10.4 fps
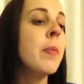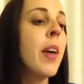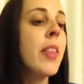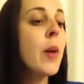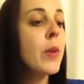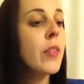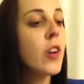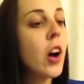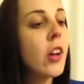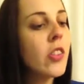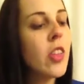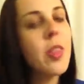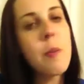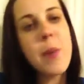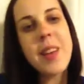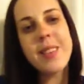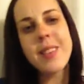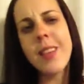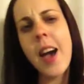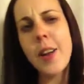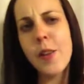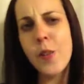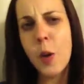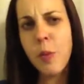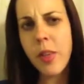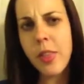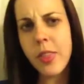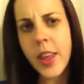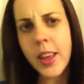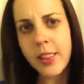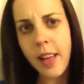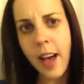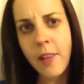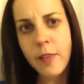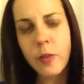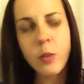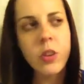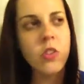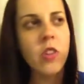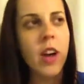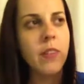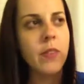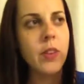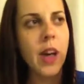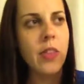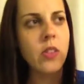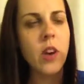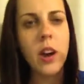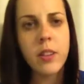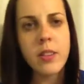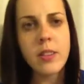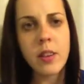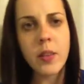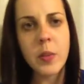Then we've got The Best Night of Your Pathetic Life, which I feel like the title itself